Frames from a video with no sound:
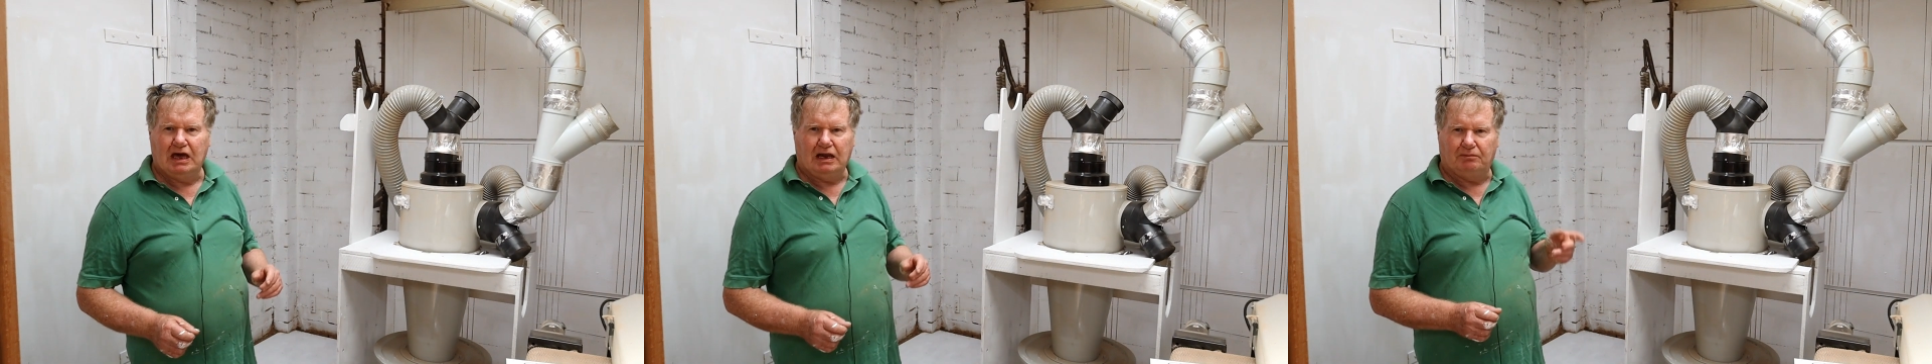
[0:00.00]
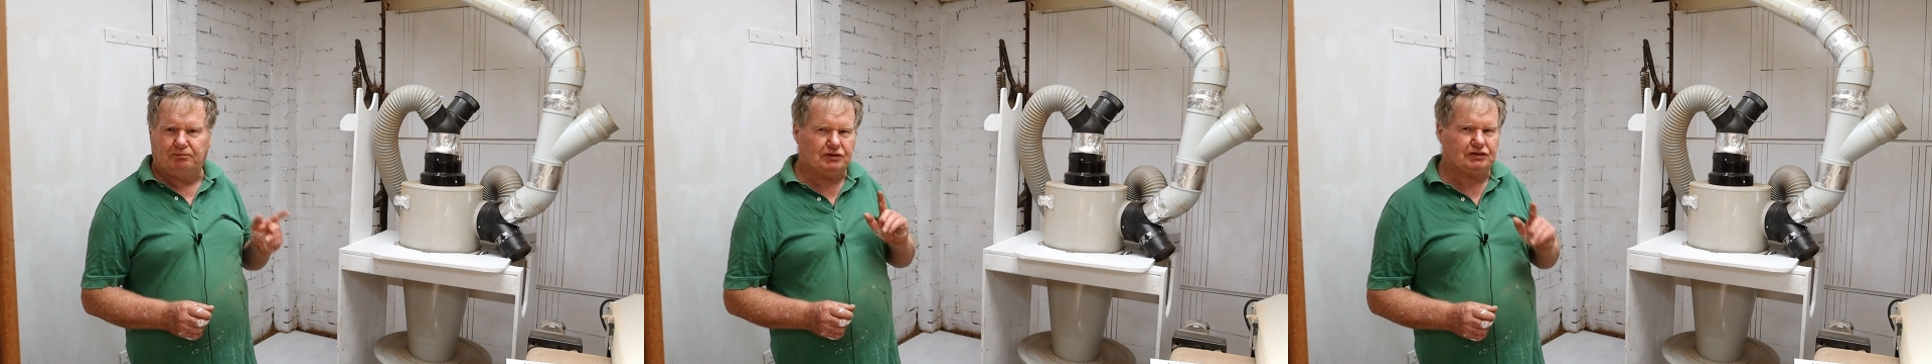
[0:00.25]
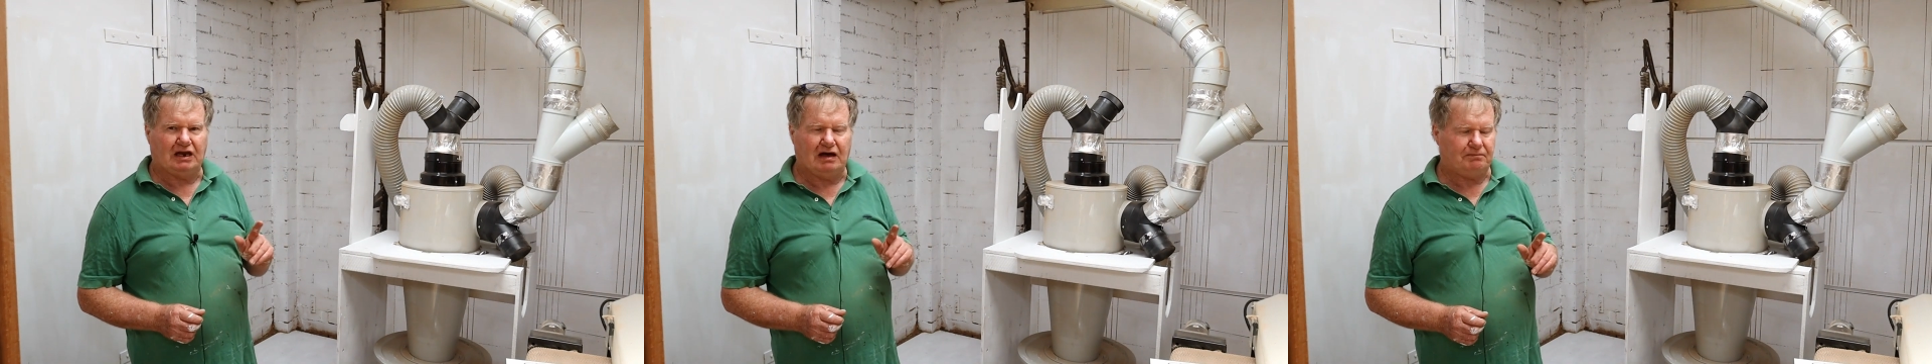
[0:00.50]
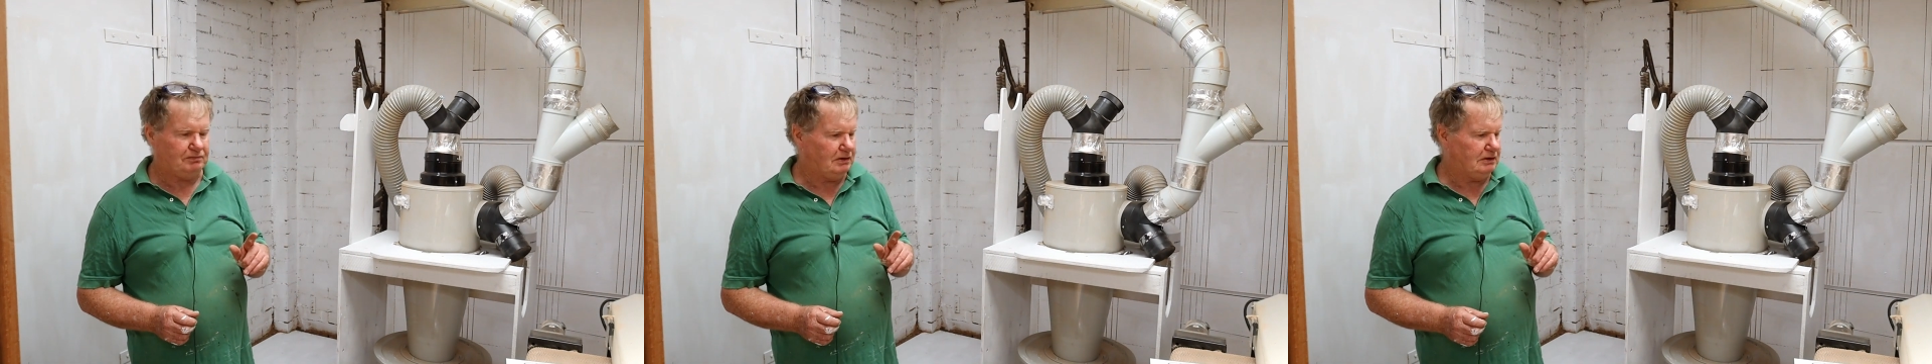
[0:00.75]
and I'll put that
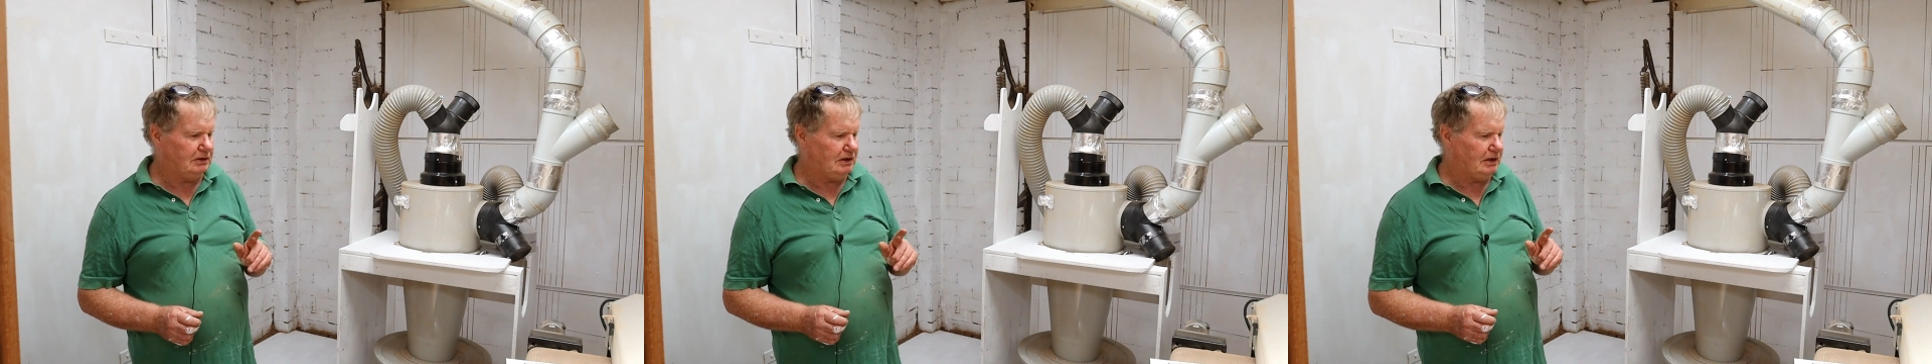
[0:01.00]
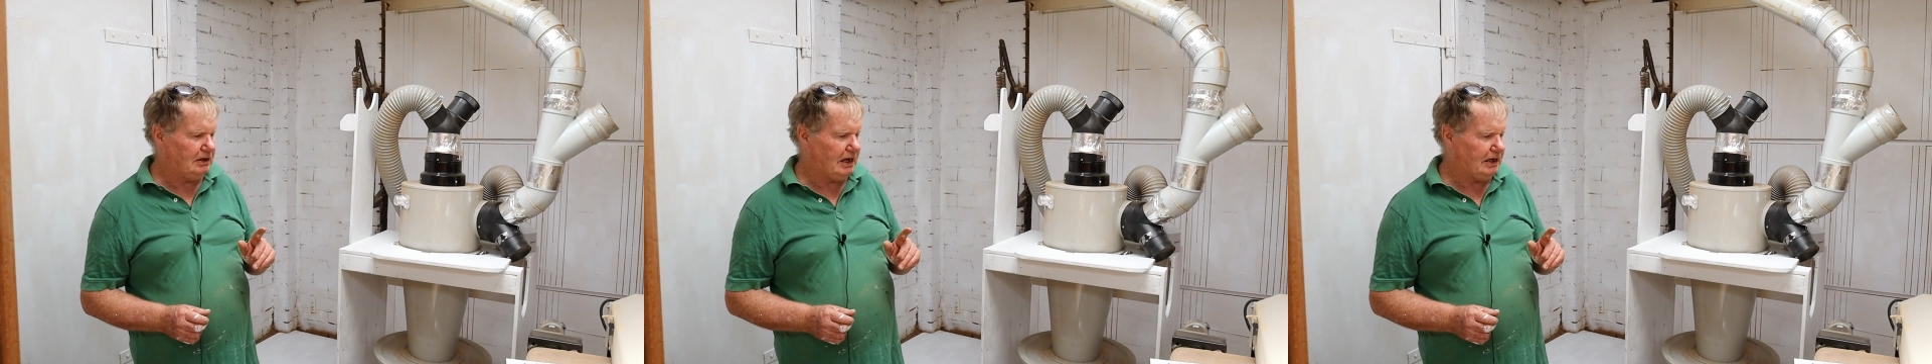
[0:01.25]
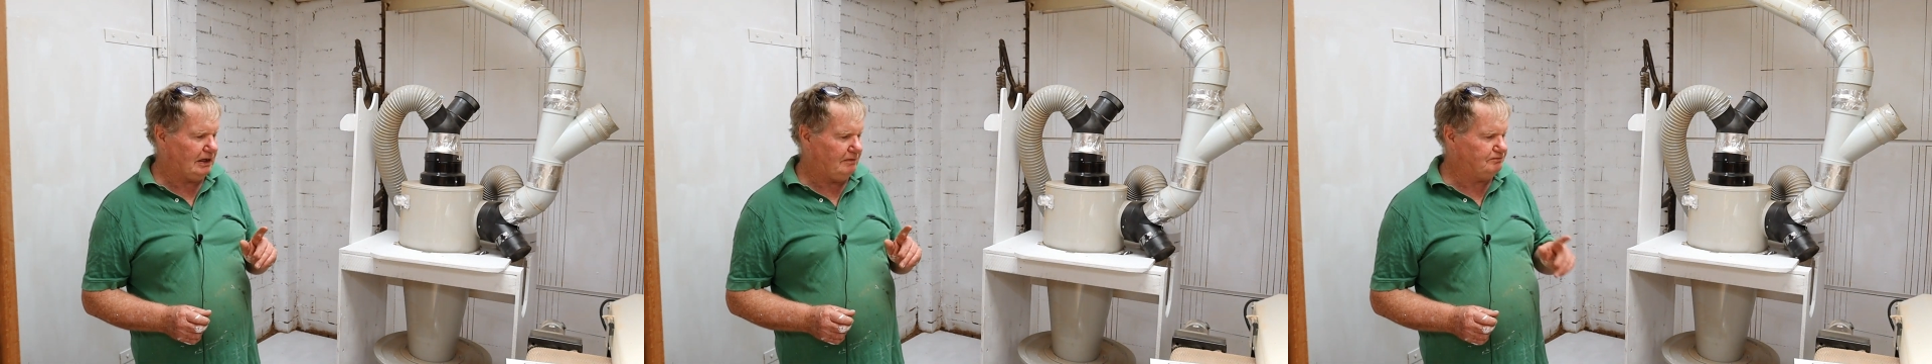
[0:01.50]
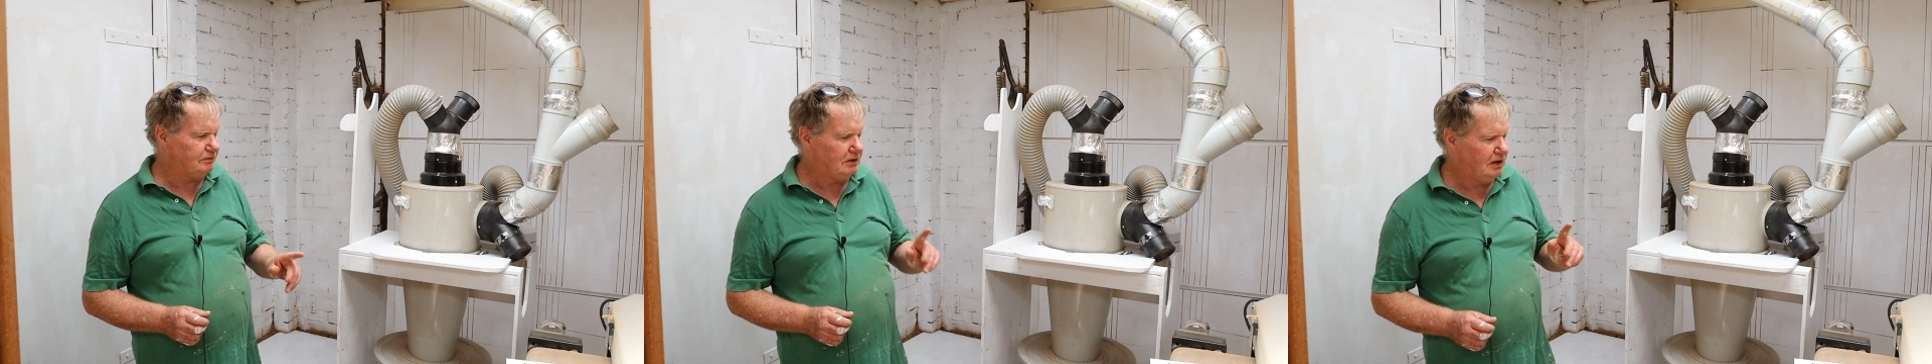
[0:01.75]
up later.
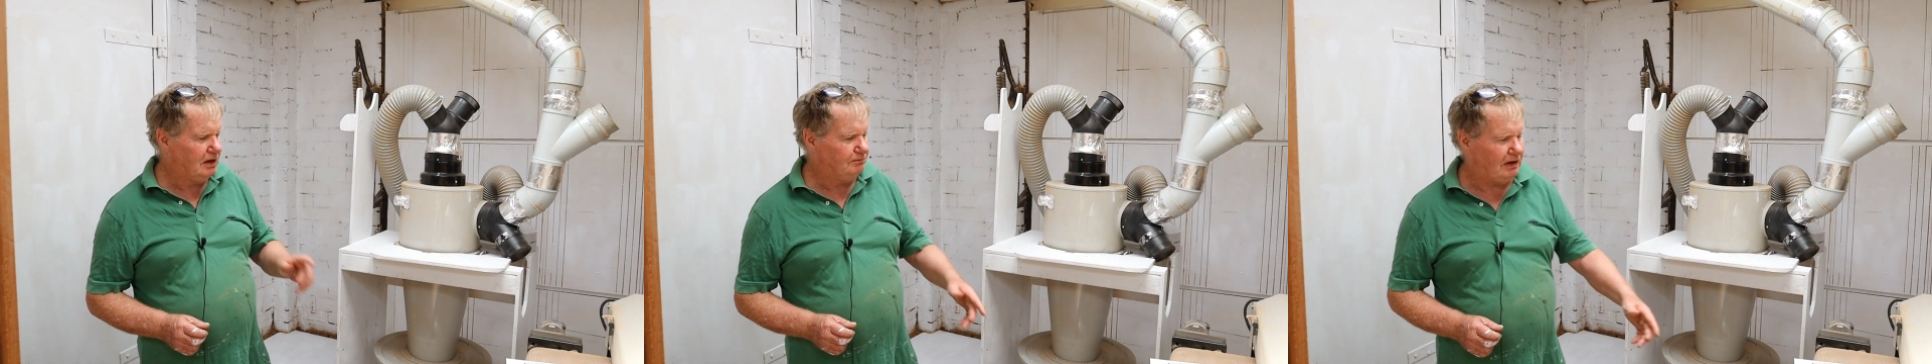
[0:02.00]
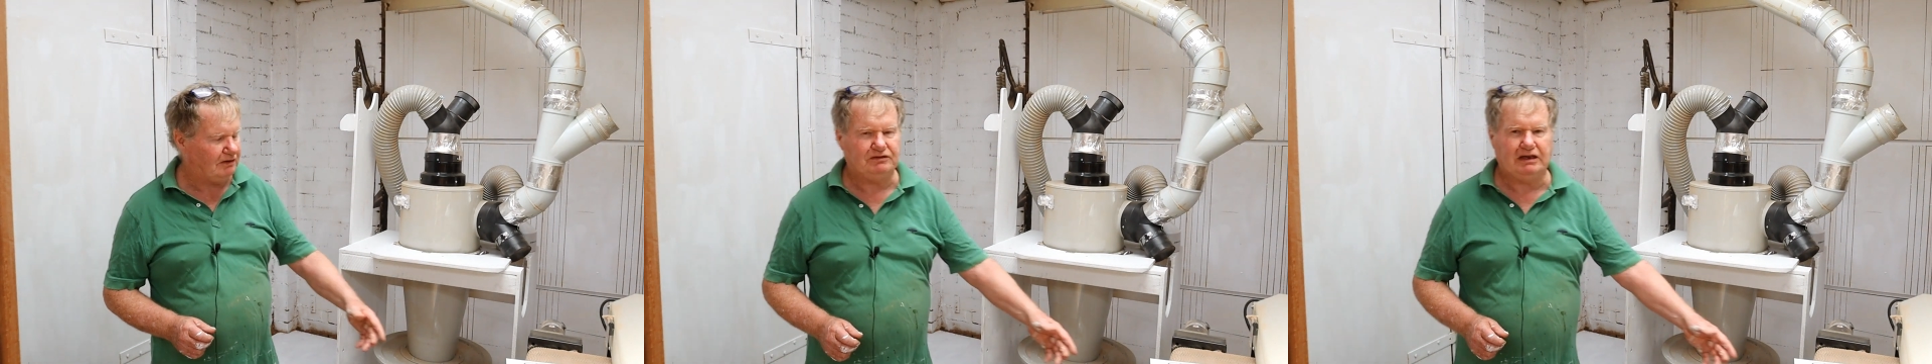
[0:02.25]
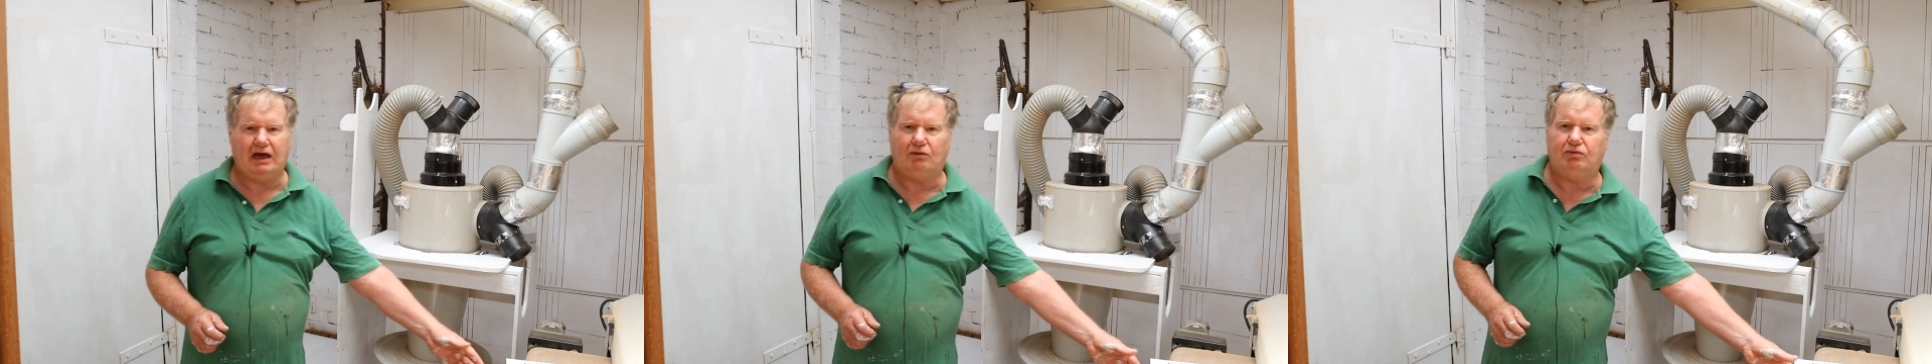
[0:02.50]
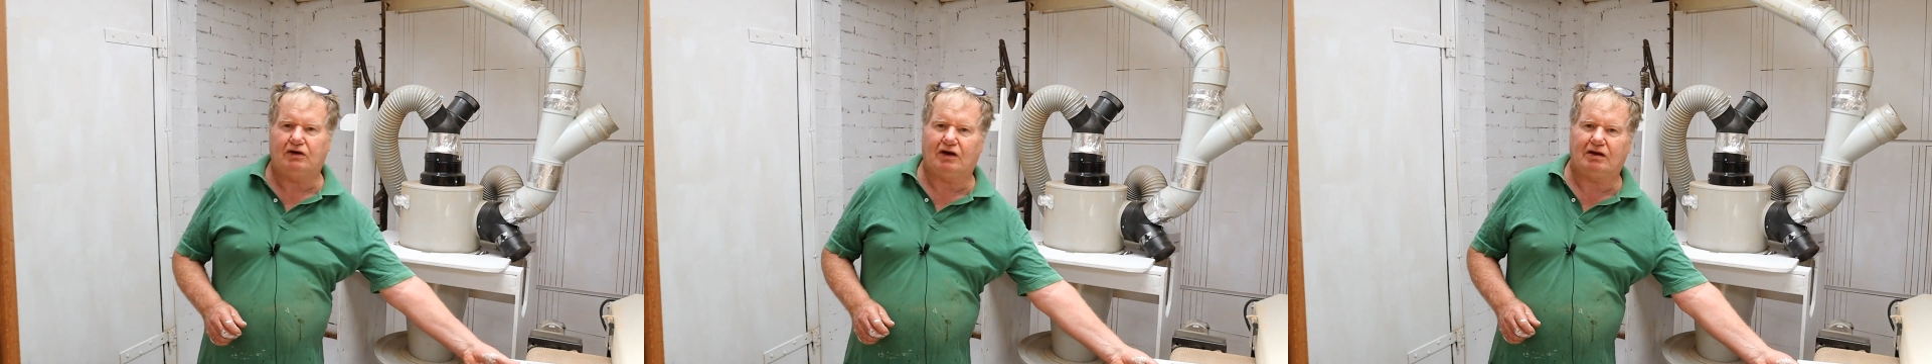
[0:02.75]
But now
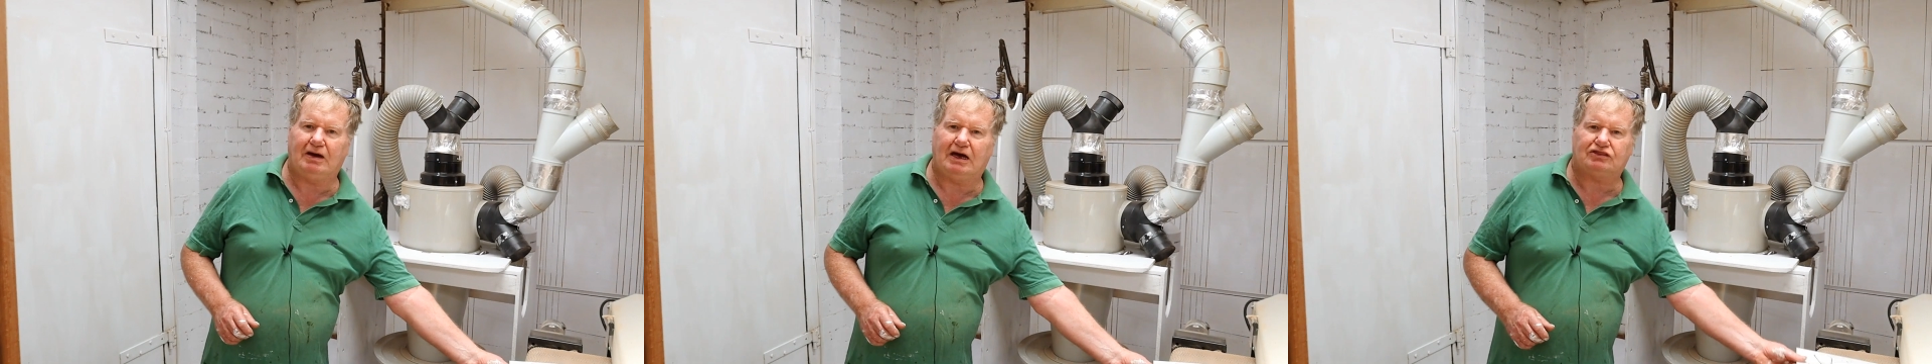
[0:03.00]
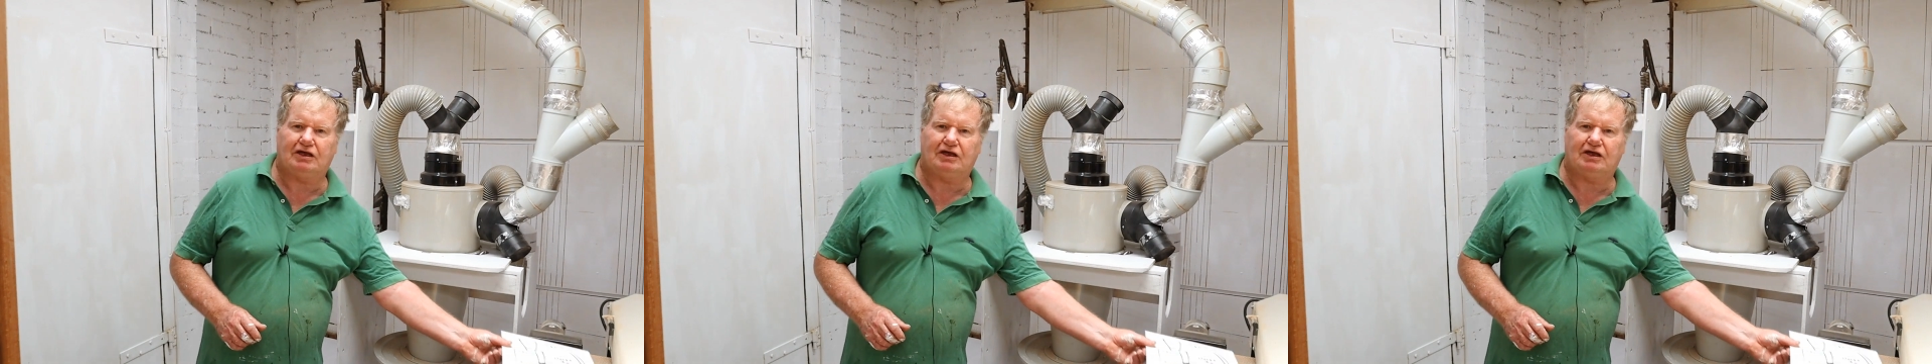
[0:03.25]
we've got to make